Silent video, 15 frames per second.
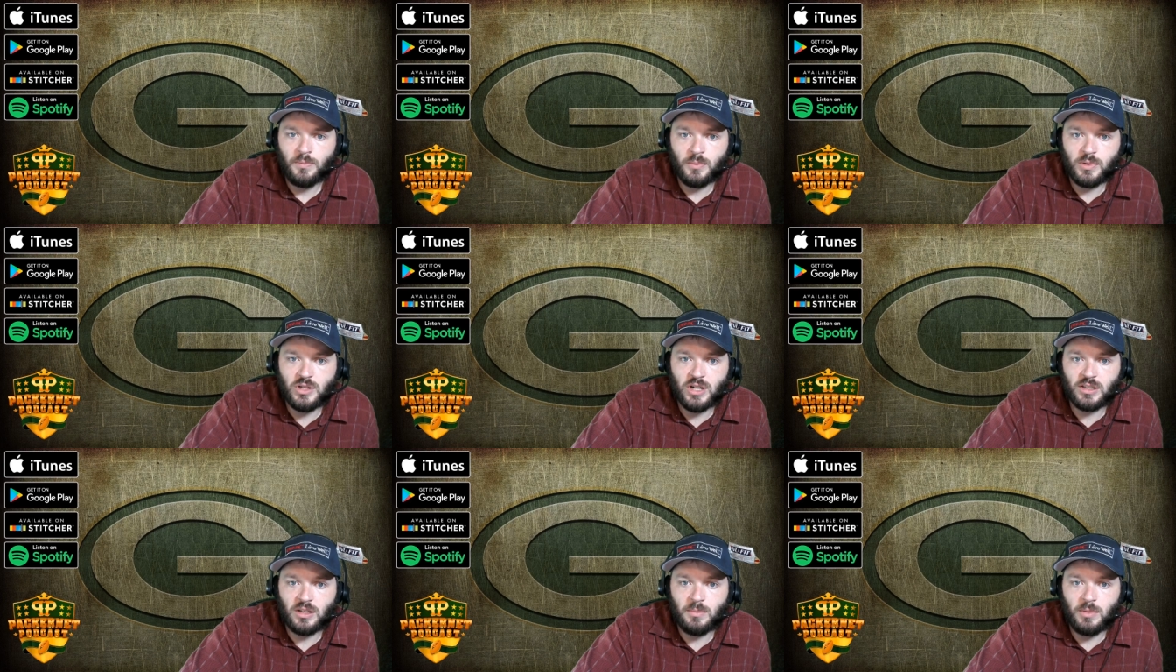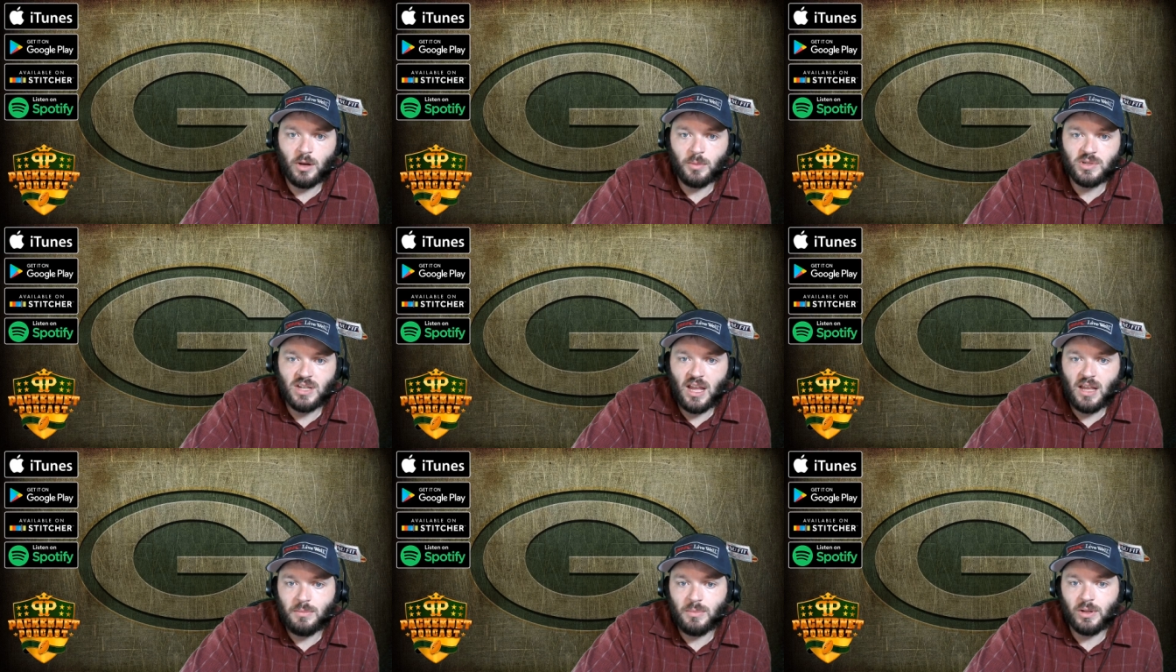Projected to be almost
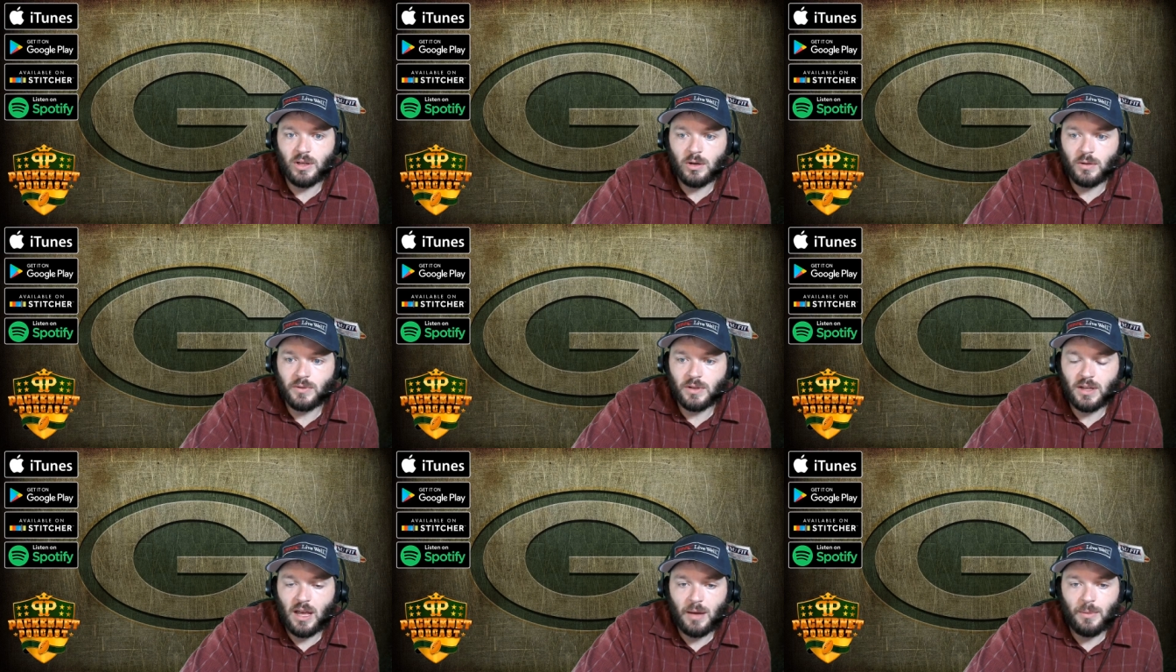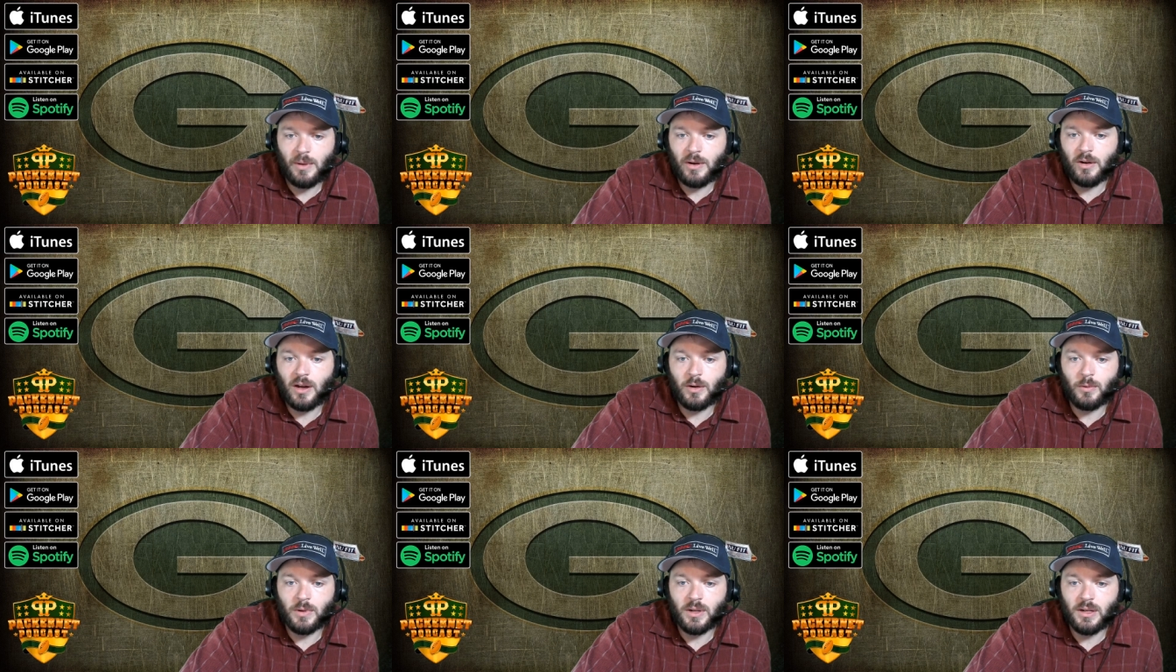8 million over the cap. I don't know how
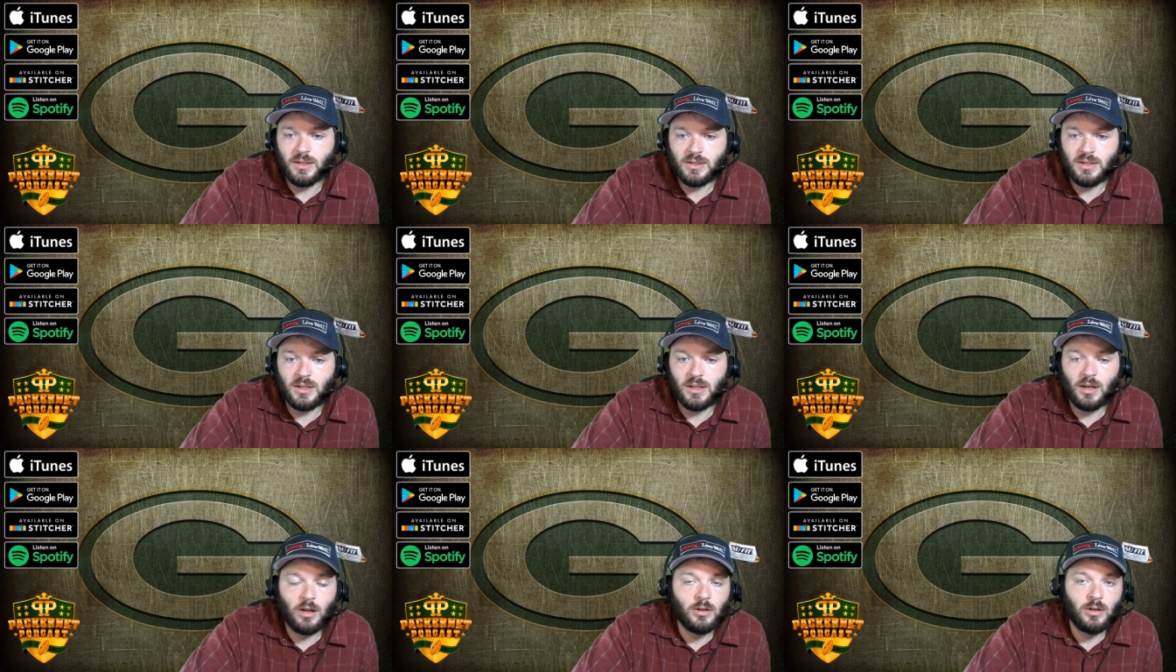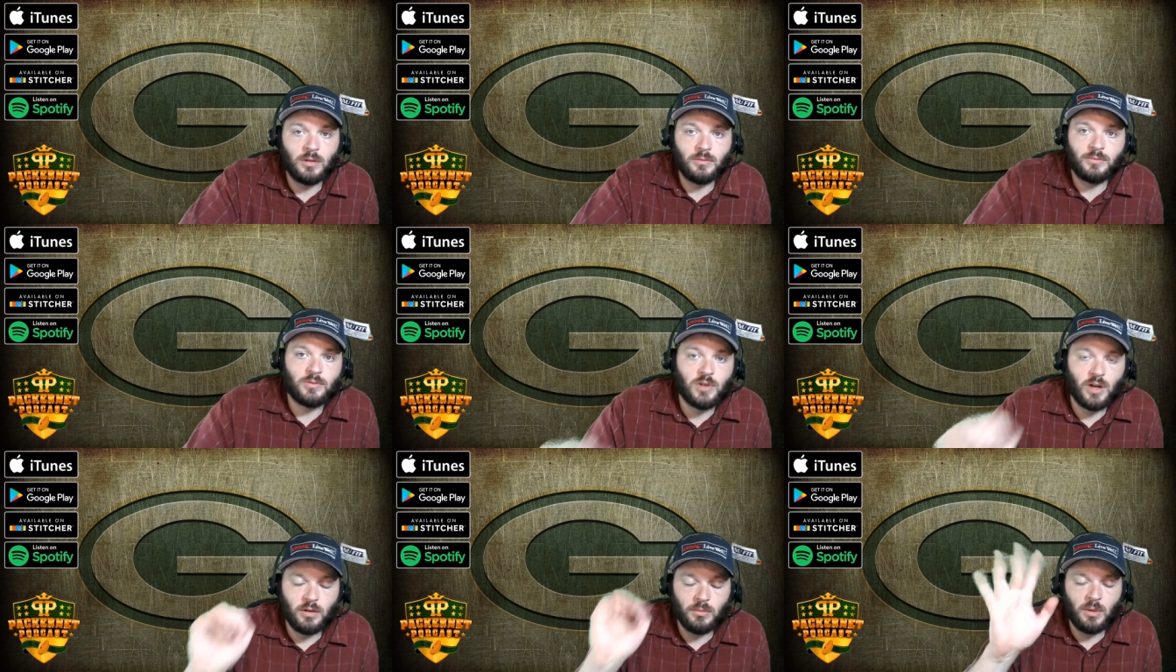to read his thing. I'll, I'll
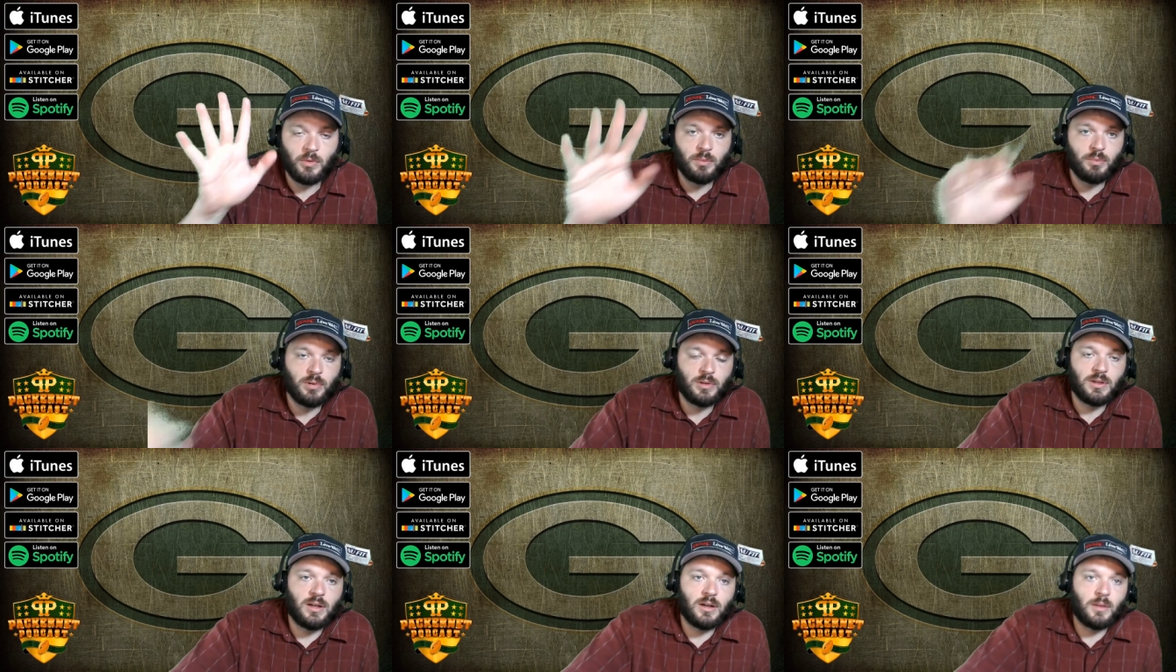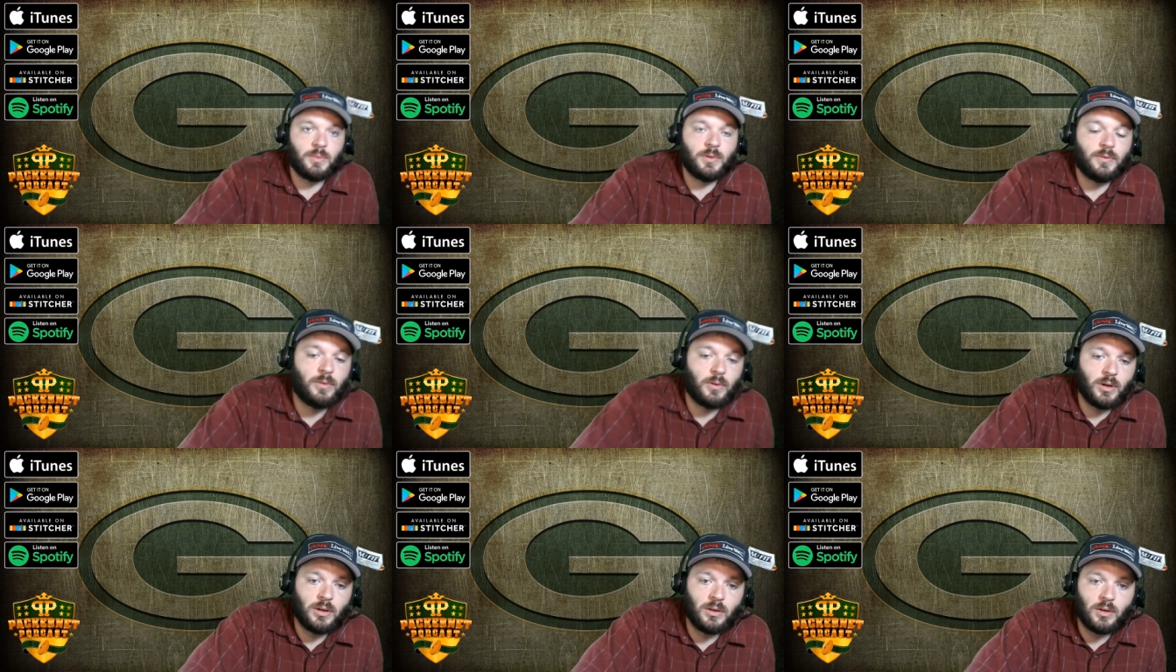try to remember to put that up there
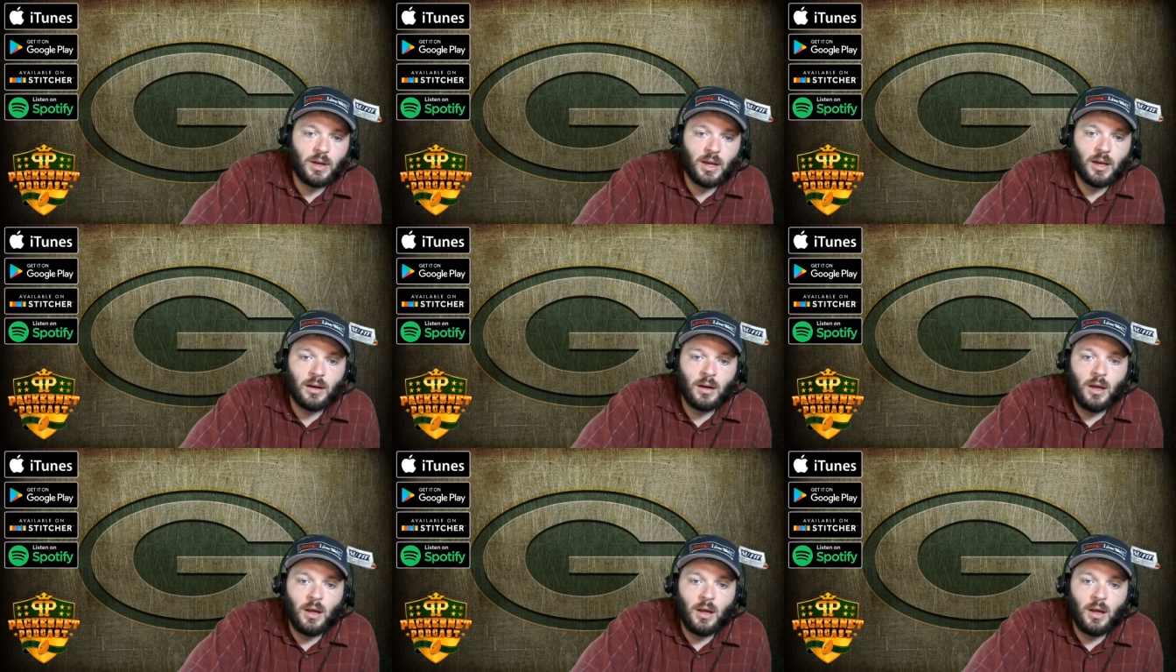for you to look at.